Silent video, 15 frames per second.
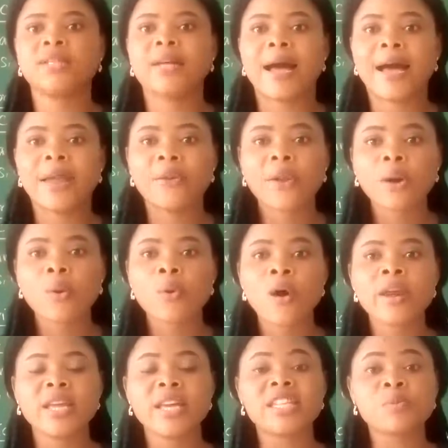Another
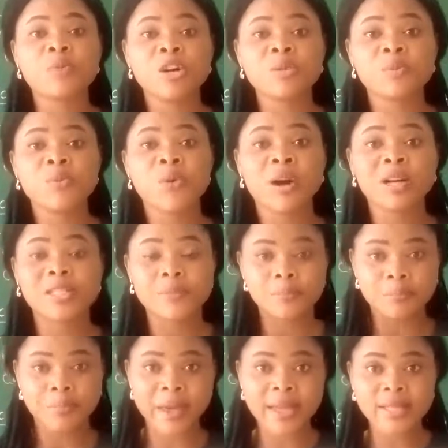one, it must be
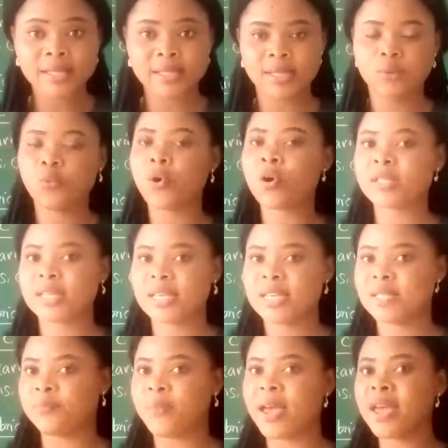what? Bendy. What
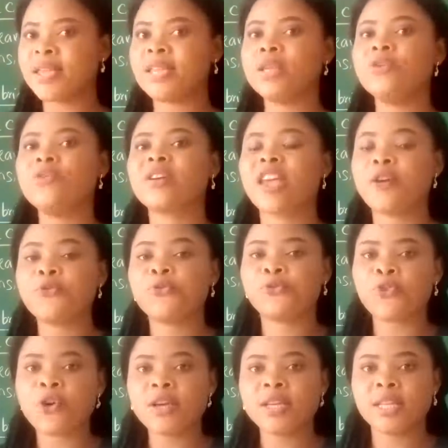is bendy? You can
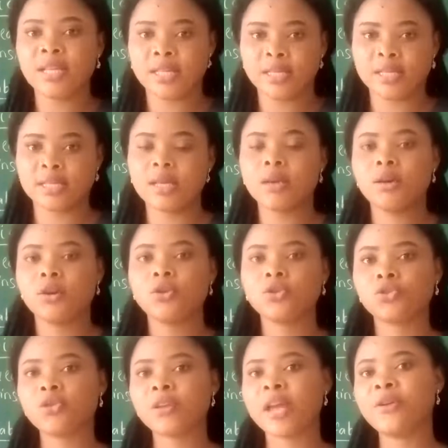fold it
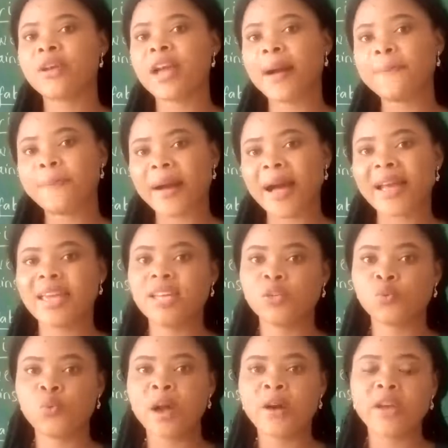so that you can pack
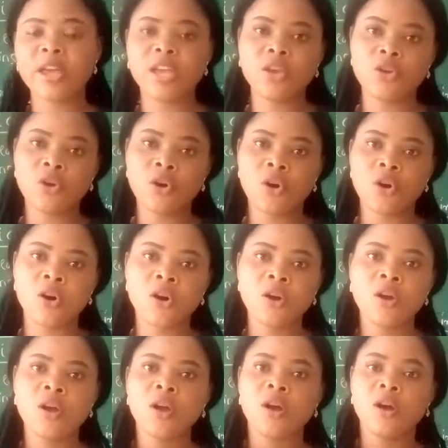it well in
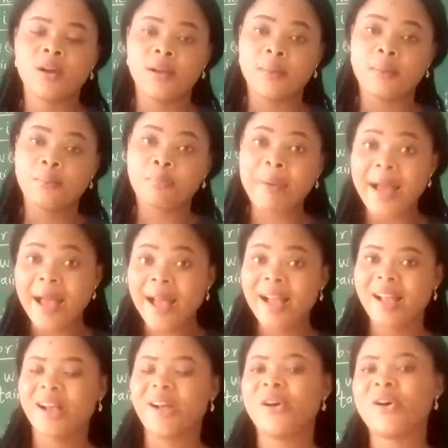your bag
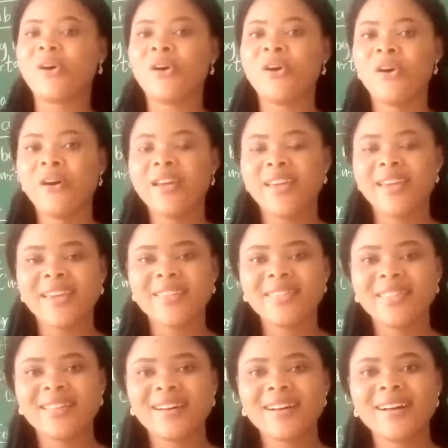or
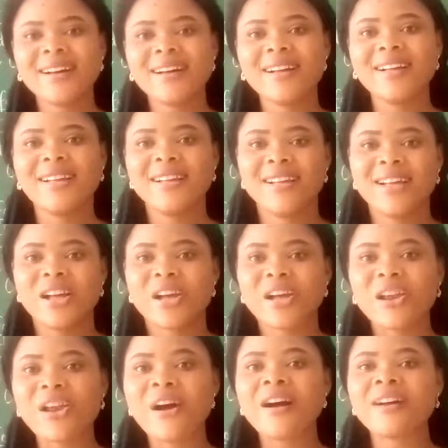in the
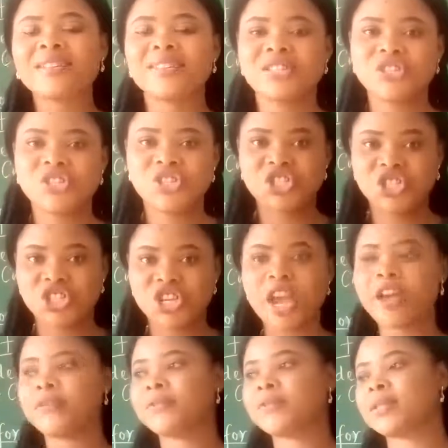cloth
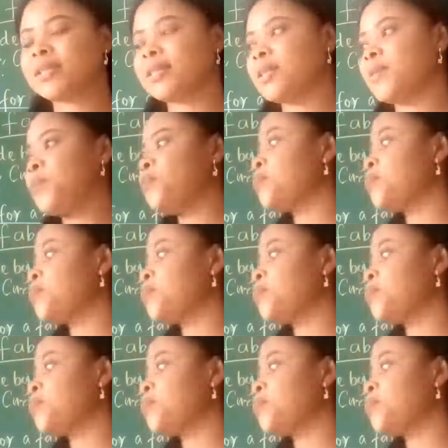shapes.